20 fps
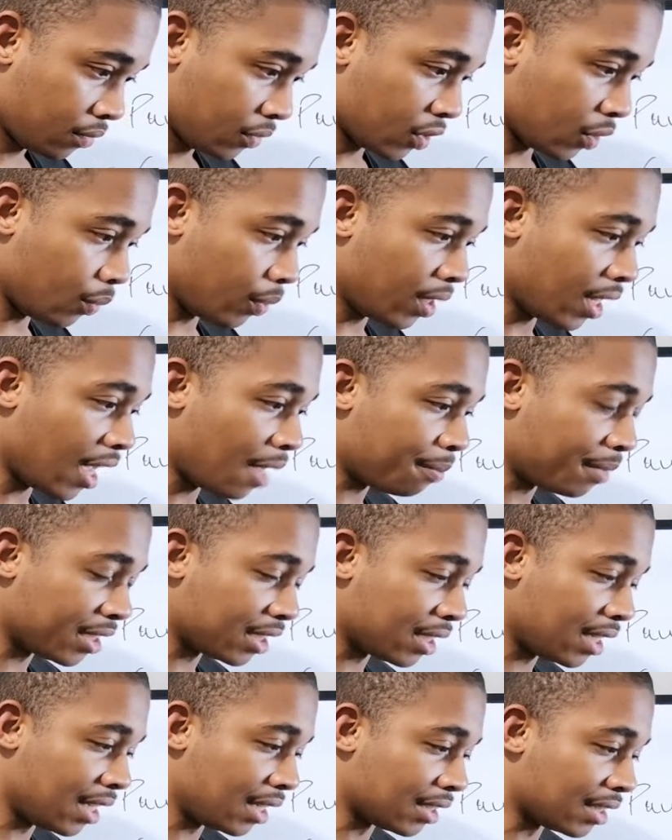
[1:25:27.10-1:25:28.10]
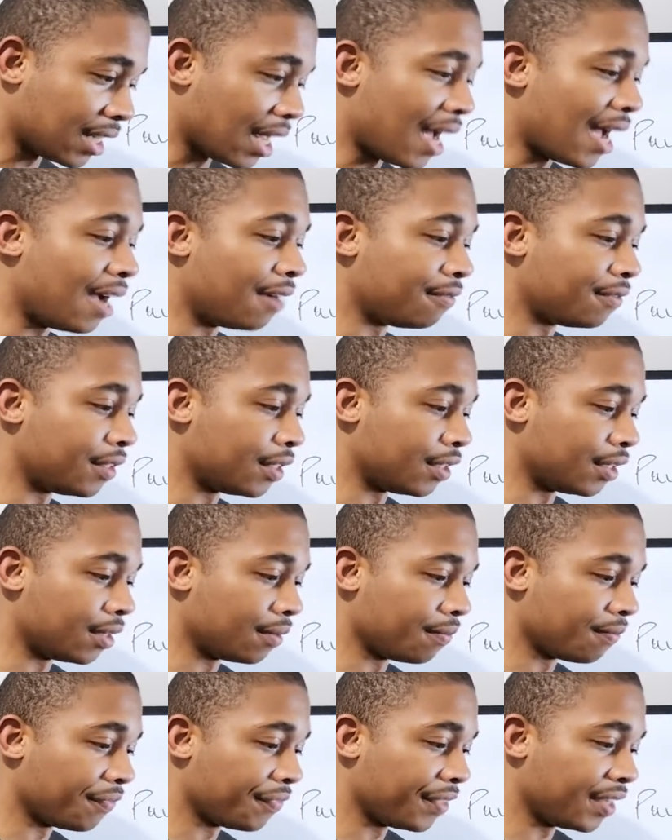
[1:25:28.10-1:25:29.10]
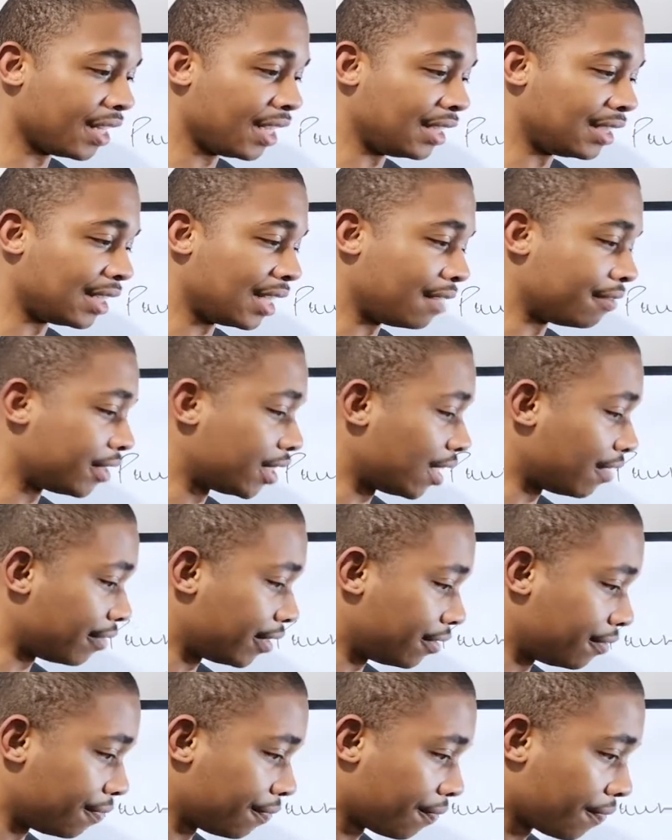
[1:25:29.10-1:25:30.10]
What happens next after knight to f7?